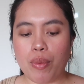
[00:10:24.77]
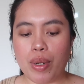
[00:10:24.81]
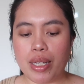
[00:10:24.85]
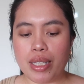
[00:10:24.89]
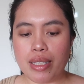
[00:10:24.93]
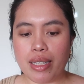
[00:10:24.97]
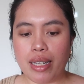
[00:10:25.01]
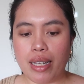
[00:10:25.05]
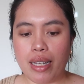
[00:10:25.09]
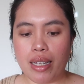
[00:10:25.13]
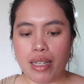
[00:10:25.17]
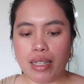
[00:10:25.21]

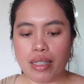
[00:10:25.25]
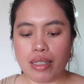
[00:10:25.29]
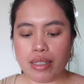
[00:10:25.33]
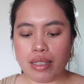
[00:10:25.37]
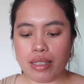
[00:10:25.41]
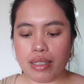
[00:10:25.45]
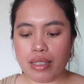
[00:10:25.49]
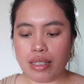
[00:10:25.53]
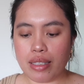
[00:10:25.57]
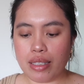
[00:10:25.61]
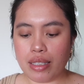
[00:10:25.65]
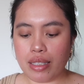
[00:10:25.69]
what
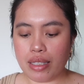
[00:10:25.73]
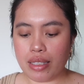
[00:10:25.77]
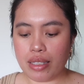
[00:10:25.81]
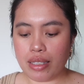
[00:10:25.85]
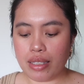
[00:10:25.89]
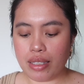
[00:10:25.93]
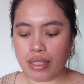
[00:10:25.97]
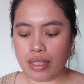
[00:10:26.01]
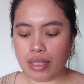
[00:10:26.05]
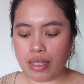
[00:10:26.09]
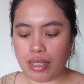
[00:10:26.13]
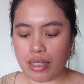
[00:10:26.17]
else?
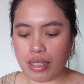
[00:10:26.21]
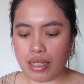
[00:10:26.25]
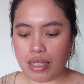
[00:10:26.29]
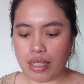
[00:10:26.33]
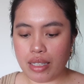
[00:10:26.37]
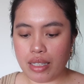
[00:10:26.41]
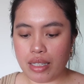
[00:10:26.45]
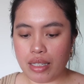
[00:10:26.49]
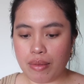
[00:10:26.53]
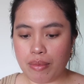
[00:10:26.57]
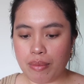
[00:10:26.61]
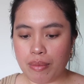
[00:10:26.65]
It's
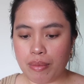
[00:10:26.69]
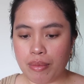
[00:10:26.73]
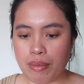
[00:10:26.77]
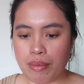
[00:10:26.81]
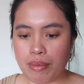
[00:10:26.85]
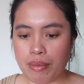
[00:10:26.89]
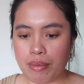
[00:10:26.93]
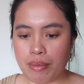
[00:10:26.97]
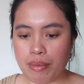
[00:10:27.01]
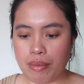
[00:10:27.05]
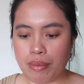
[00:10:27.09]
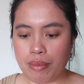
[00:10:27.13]

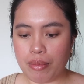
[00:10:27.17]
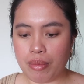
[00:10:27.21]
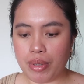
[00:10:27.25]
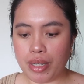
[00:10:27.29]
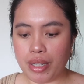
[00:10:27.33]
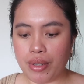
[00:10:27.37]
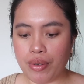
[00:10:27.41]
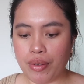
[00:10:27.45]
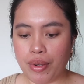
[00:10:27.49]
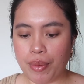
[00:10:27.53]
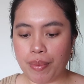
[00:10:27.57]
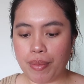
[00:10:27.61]

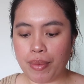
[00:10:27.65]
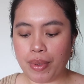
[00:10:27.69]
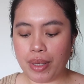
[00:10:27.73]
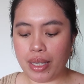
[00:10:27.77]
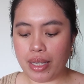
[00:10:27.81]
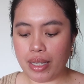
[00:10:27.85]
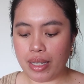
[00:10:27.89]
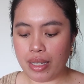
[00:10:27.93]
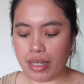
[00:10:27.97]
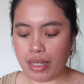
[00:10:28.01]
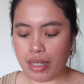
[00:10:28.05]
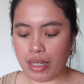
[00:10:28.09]
bothering
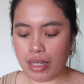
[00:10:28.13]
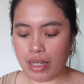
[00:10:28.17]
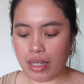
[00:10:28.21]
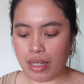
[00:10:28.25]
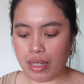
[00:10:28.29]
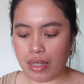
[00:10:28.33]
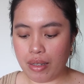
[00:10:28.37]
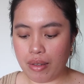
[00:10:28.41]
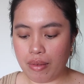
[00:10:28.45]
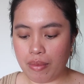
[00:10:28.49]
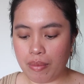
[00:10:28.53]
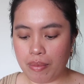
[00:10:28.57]
me.
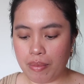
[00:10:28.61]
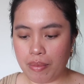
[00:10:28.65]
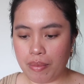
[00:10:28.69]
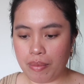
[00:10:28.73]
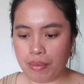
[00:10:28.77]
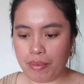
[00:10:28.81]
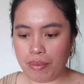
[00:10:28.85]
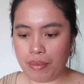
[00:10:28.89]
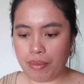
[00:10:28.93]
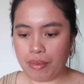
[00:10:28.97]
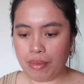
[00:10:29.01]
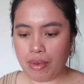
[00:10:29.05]

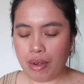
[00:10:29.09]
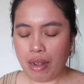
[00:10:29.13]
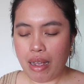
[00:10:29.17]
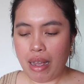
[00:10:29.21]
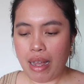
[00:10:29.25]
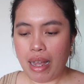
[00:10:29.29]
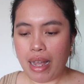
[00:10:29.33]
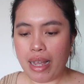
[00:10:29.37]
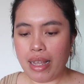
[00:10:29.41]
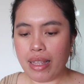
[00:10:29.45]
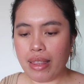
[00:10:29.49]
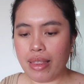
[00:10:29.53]

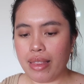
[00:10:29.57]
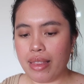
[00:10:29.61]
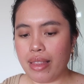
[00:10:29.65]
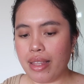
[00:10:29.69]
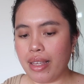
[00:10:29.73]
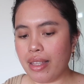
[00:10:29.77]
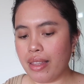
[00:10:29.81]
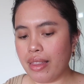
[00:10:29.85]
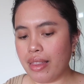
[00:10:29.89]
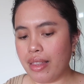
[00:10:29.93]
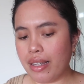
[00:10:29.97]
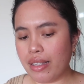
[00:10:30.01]
I
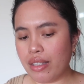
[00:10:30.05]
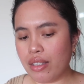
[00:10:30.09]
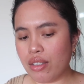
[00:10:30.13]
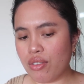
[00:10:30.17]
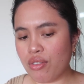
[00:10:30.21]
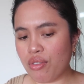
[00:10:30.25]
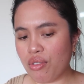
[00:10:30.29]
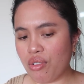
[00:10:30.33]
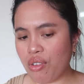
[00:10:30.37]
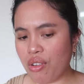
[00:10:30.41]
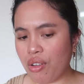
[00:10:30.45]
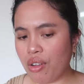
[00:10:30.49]
think
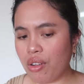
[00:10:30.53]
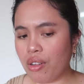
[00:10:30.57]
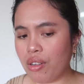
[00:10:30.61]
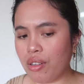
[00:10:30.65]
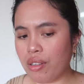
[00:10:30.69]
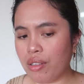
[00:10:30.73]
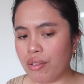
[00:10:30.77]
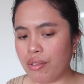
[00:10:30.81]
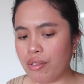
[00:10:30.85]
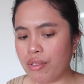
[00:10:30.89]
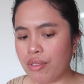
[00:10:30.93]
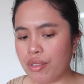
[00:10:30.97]
that's
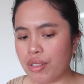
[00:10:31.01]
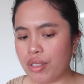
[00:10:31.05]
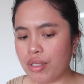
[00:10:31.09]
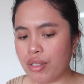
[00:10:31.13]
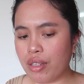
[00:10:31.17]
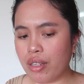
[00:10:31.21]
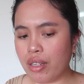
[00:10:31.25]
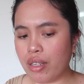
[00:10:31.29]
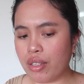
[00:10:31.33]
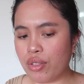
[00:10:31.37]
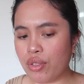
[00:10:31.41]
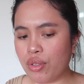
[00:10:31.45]
all
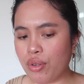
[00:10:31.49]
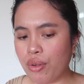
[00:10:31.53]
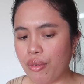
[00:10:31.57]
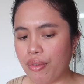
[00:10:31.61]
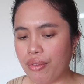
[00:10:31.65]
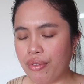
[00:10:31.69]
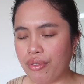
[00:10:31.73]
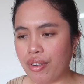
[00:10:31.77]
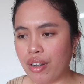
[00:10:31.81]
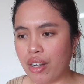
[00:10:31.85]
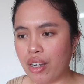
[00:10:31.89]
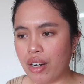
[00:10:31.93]

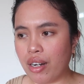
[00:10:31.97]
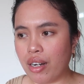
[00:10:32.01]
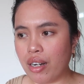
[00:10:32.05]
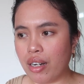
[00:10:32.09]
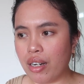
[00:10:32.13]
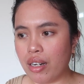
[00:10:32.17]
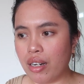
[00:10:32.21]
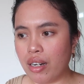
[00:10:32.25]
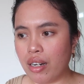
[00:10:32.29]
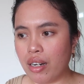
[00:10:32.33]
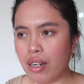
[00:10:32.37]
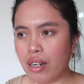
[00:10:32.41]
so
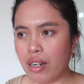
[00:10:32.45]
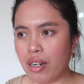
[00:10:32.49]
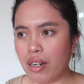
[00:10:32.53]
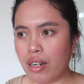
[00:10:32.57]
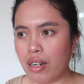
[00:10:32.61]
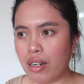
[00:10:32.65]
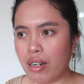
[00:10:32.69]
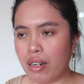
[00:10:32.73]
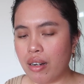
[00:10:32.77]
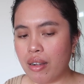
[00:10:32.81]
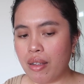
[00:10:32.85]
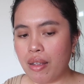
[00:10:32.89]
far.
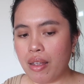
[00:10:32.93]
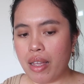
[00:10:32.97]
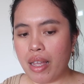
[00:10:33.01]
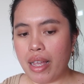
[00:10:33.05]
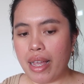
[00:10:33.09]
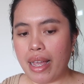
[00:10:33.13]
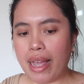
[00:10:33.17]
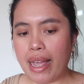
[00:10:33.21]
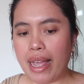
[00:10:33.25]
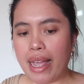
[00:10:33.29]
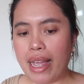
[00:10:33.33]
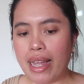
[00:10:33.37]

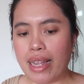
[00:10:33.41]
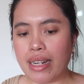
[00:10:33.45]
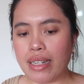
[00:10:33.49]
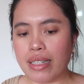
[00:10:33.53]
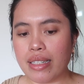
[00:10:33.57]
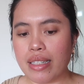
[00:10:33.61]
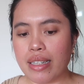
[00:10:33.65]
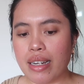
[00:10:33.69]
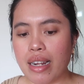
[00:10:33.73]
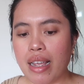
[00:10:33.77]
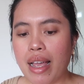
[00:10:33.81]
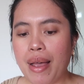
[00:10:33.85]

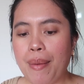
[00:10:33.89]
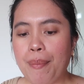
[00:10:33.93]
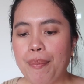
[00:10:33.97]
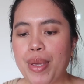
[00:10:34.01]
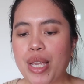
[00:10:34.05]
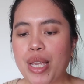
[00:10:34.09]
And